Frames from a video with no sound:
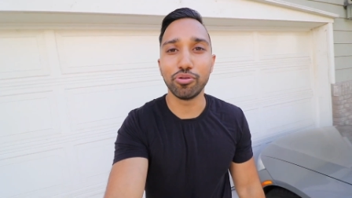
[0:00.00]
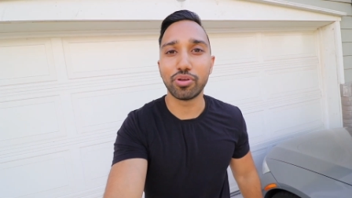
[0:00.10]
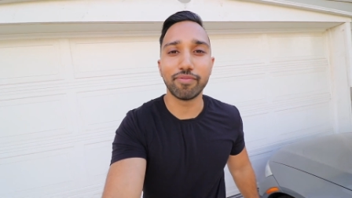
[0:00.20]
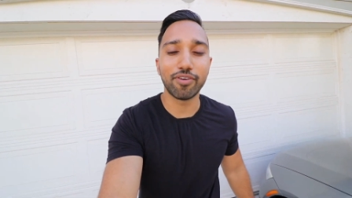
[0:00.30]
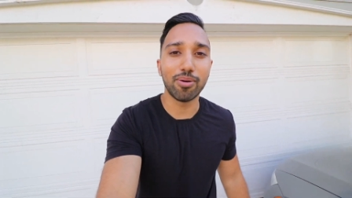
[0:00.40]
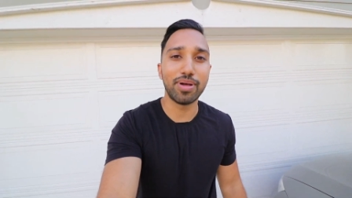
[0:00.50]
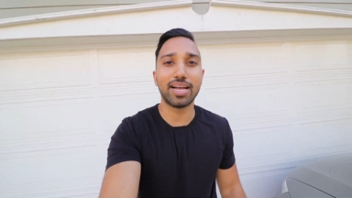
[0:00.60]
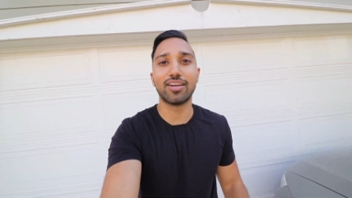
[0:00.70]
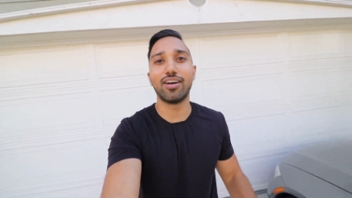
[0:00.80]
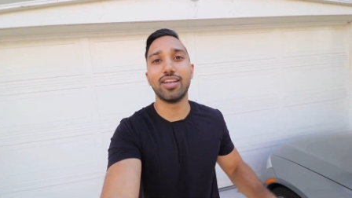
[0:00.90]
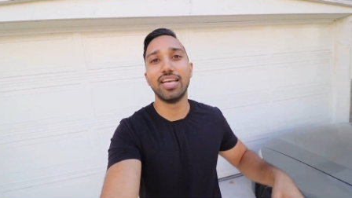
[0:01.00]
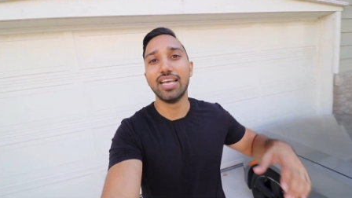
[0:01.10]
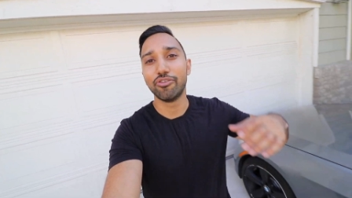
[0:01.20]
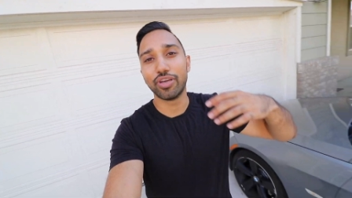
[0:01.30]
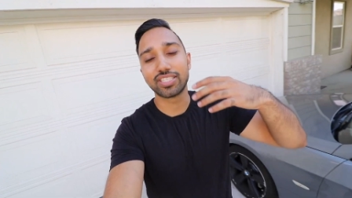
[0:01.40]
you can fall back on,
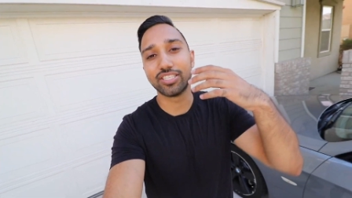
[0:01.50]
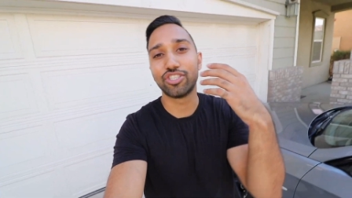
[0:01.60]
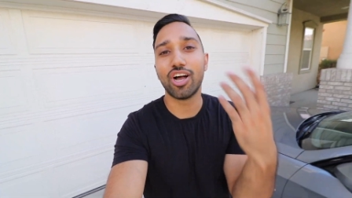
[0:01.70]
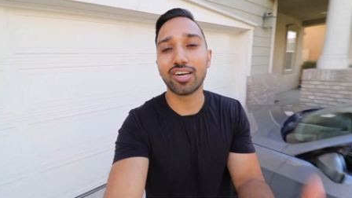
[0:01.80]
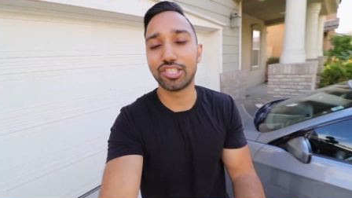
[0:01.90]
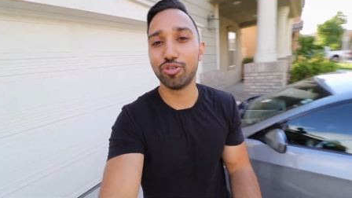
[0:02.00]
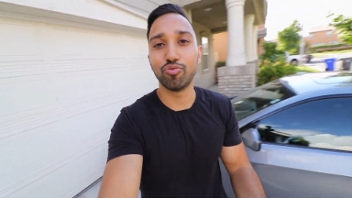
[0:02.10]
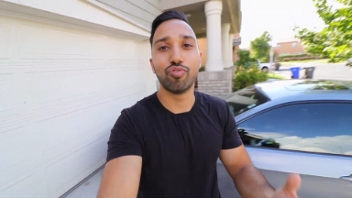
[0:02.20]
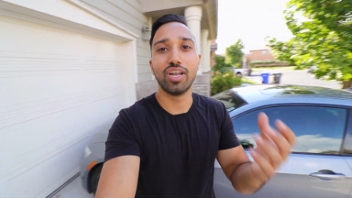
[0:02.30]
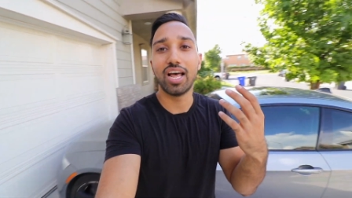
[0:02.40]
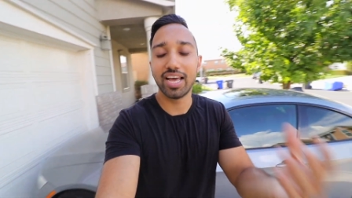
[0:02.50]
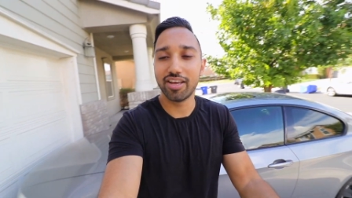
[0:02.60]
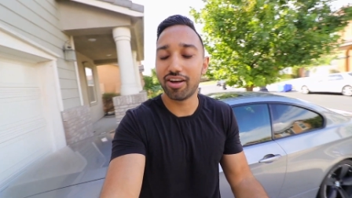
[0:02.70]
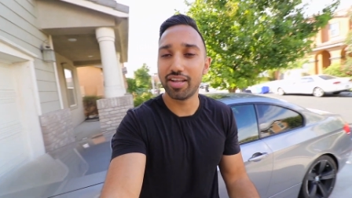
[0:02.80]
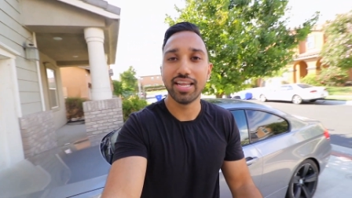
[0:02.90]
you guys can talk to, rely
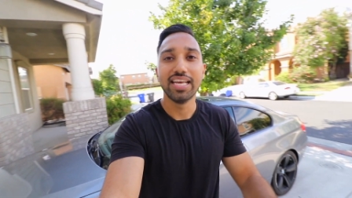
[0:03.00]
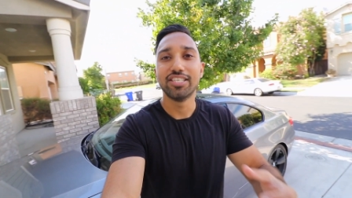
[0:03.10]
on,